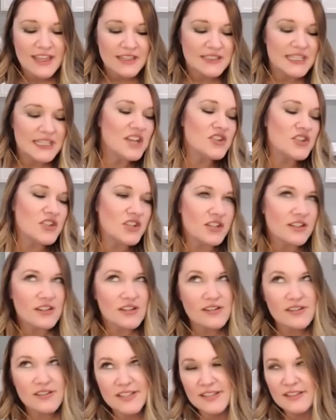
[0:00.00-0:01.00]

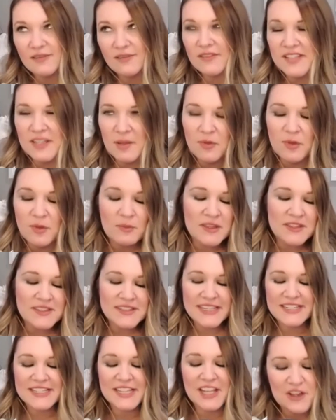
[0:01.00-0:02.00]
tinctures and supplements
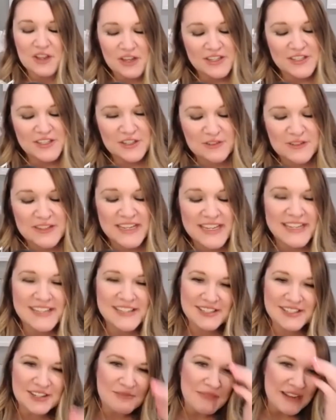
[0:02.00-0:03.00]
they tell you to do in
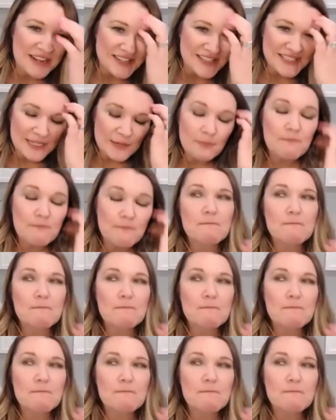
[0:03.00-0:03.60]
Eastern medicine.